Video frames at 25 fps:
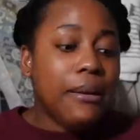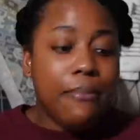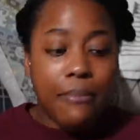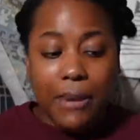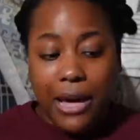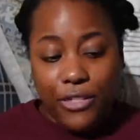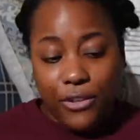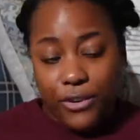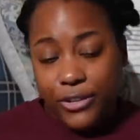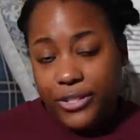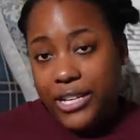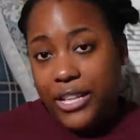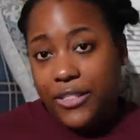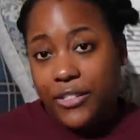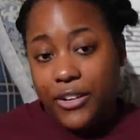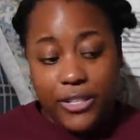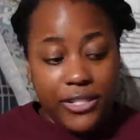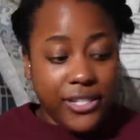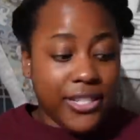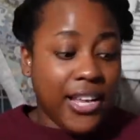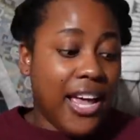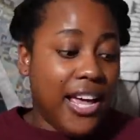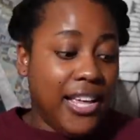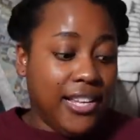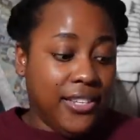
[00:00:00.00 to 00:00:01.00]
to mothers and their
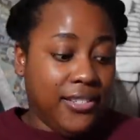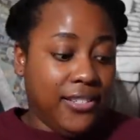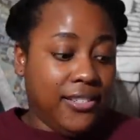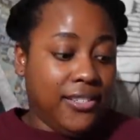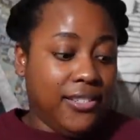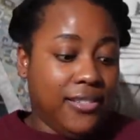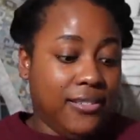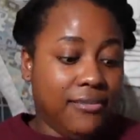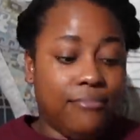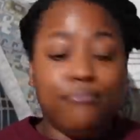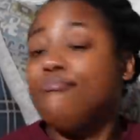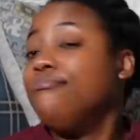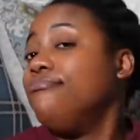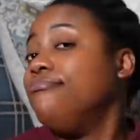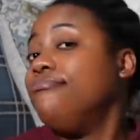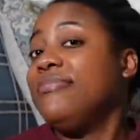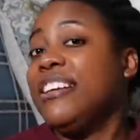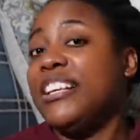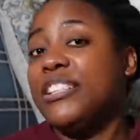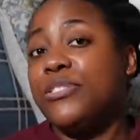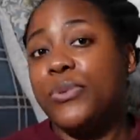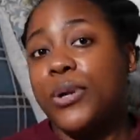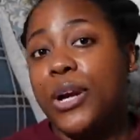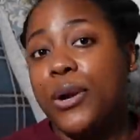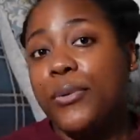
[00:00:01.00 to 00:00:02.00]
sons.
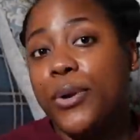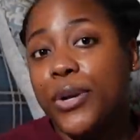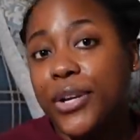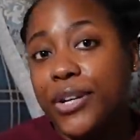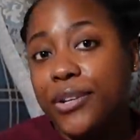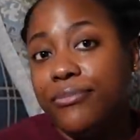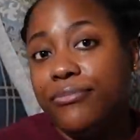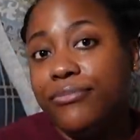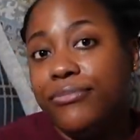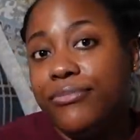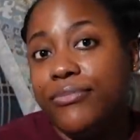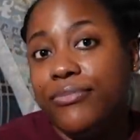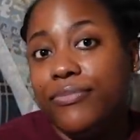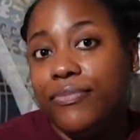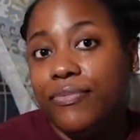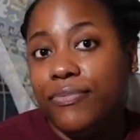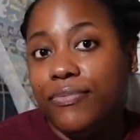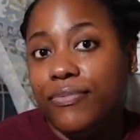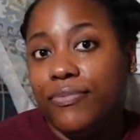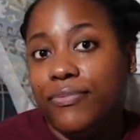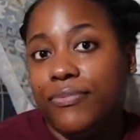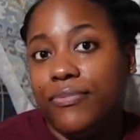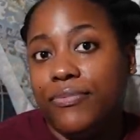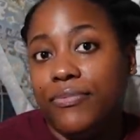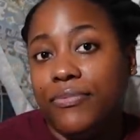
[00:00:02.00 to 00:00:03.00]
That's what I wrote.
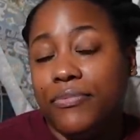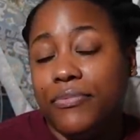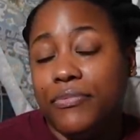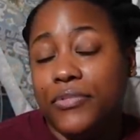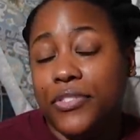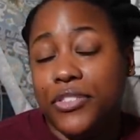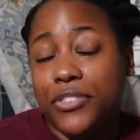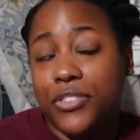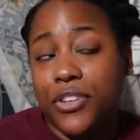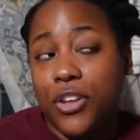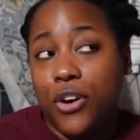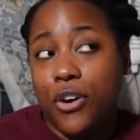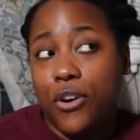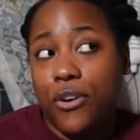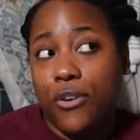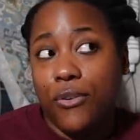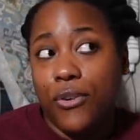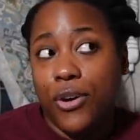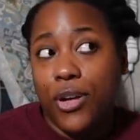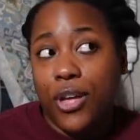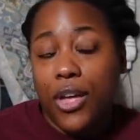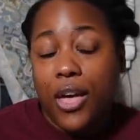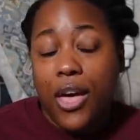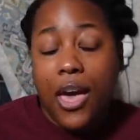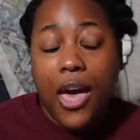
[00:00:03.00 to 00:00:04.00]
So,
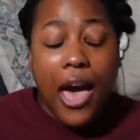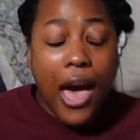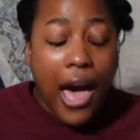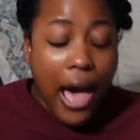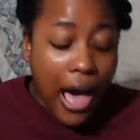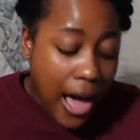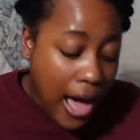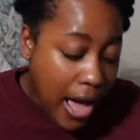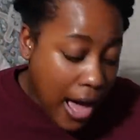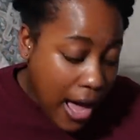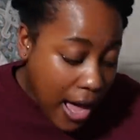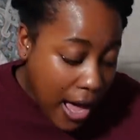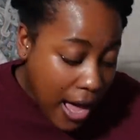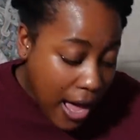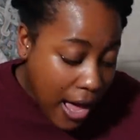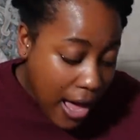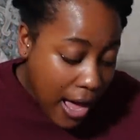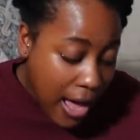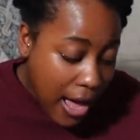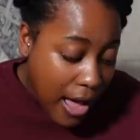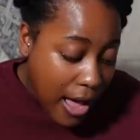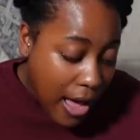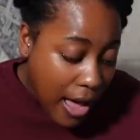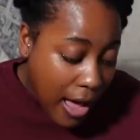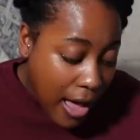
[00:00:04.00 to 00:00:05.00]

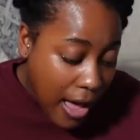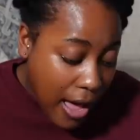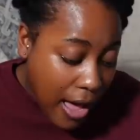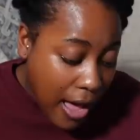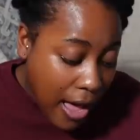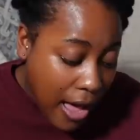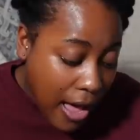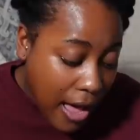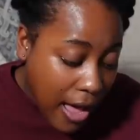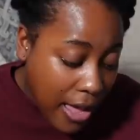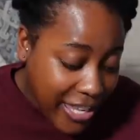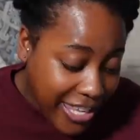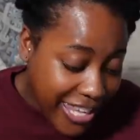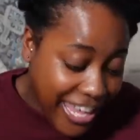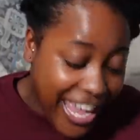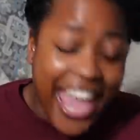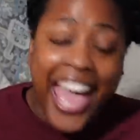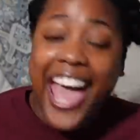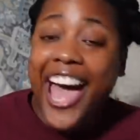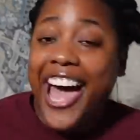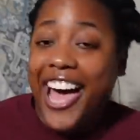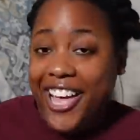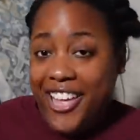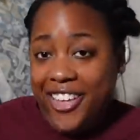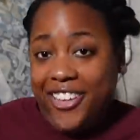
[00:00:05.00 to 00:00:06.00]
uh,
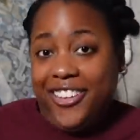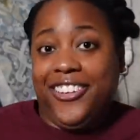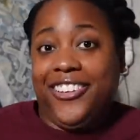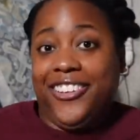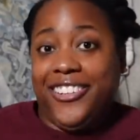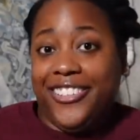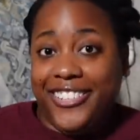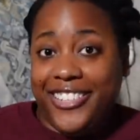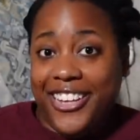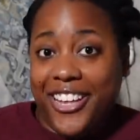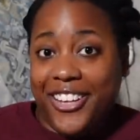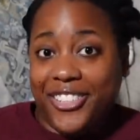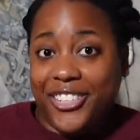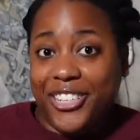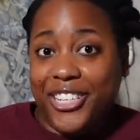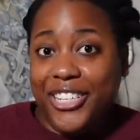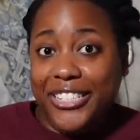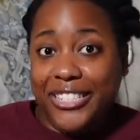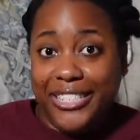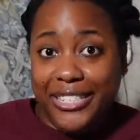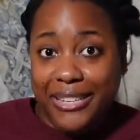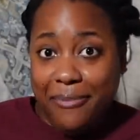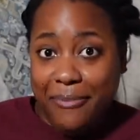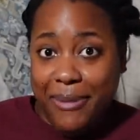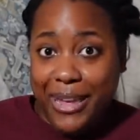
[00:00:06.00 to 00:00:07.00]
yeah, sounds
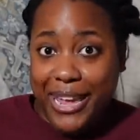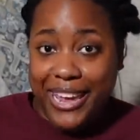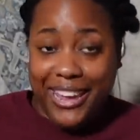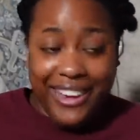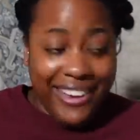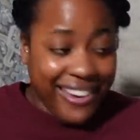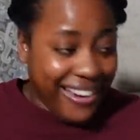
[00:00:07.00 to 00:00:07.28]
good to me.